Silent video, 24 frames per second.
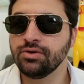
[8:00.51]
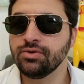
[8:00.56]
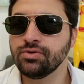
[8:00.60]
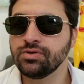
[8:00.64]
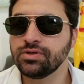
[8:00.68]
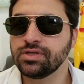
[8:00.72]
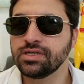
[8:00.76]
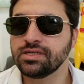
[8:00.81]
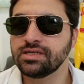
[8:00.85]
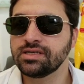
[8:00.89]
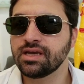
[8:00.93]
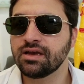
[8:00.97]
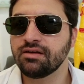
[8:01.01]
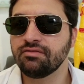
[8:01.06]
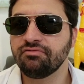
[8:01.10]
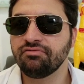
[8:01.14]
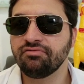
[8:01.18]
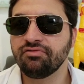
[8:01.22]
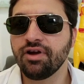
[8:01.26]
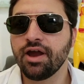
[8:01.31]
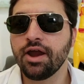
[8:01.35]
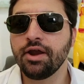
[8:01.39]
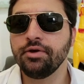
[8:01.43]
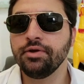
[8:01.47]
uses a
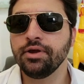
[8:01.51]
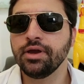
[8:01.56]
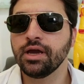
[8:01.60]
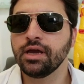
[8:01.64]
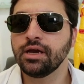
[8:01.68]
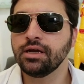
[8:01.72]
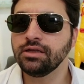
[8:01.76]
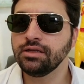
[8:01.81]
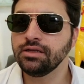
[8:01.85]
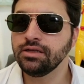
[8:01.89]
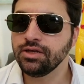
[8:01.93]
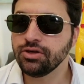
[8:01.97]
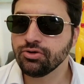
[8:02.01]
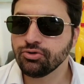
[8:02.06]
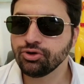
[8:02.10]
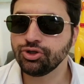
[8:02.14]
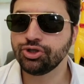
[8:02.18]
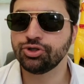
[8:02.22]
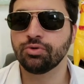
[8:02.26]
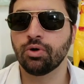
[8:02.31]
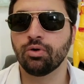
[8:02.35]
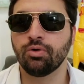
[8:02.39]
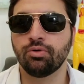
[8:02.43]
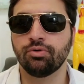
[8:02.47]
very
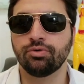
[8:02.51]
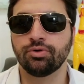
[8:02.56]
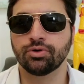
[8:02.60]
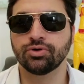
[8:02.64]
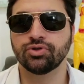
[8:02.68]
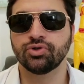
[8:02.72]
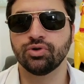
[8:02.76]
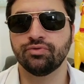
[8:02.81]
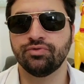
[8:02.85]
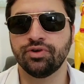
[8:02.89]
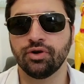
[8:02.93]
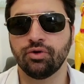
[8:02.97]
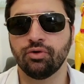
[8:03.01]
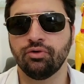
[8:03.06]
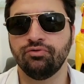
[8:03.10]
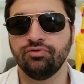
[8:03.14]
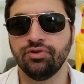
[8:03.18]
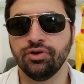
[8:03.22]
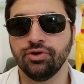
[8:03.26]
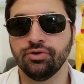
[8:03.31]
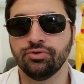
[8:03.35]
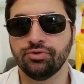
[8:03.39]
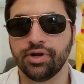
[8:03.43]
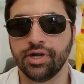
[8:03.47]
unusual crossover
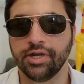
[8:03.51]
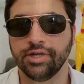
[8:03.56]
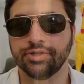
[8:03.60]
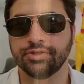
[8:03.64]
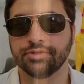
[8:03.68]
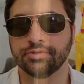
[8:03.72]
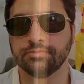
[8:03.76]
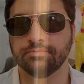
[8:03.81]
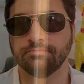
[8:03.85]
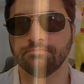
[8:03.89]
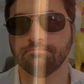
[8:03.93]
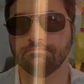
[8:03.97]
configuration.